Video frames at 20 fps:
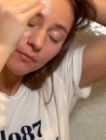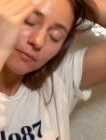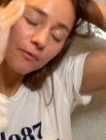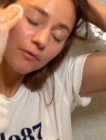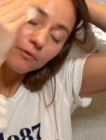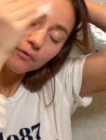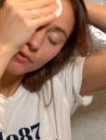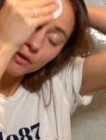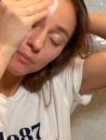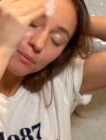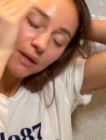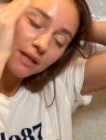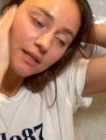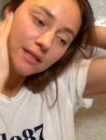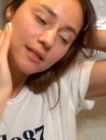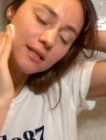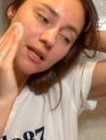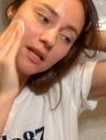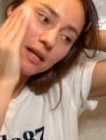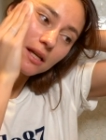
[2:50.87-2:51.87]
from my
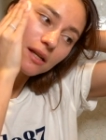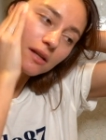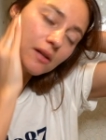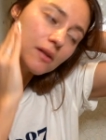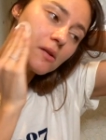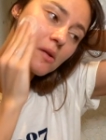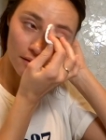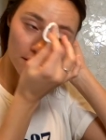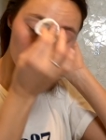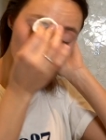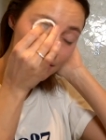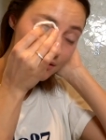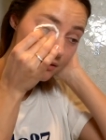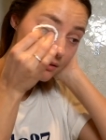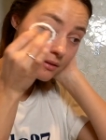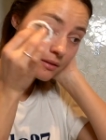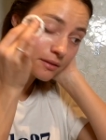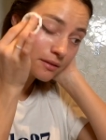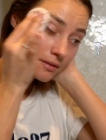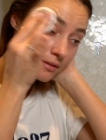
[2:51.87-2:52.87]
skin.
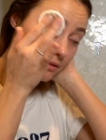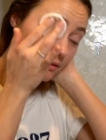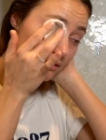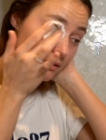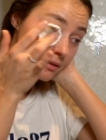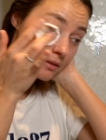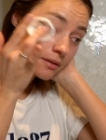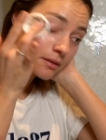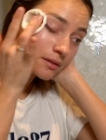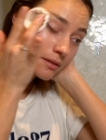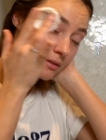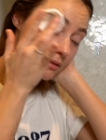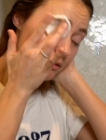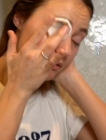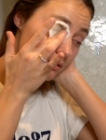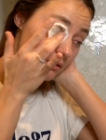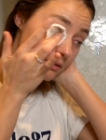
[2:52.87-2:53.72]
I go in